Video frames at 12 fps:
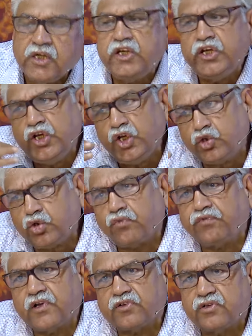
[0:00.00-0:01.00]
Each
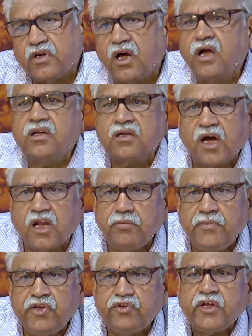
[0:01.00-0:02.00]
of us, Ahankar
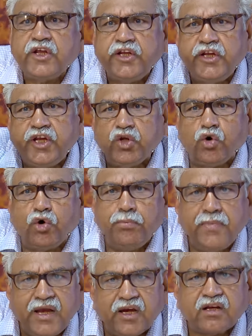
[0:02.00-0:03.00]
means ego
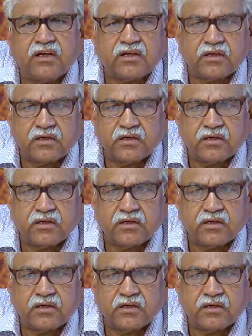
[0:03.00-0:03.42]
maker,